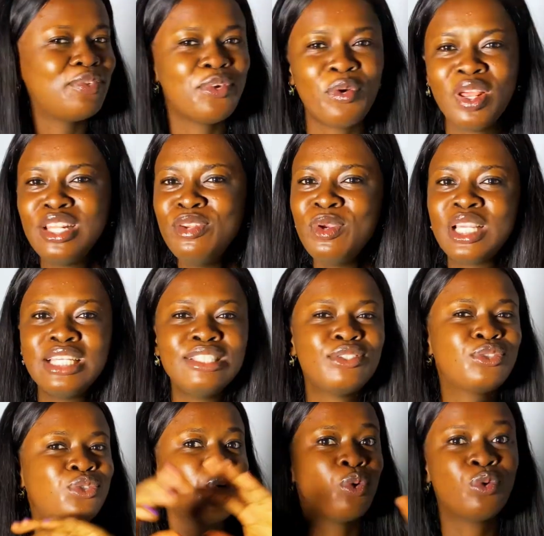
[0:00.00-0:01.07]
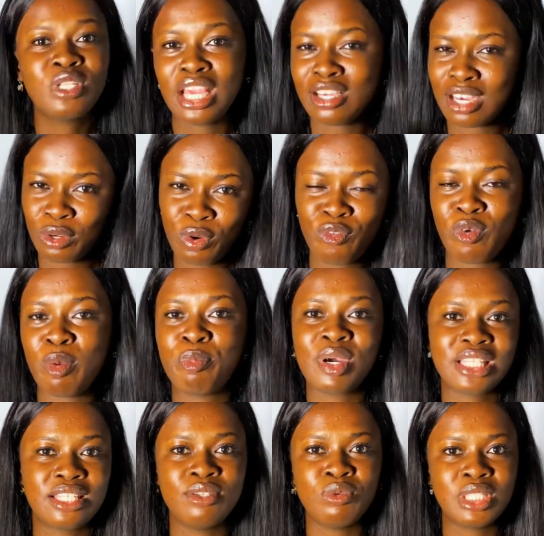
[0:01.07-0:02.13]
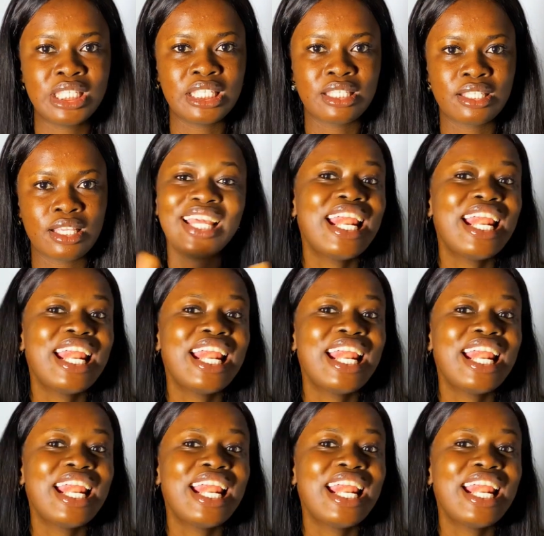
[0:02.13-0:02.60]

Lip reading: You're already looking so good that you can go for a party with it.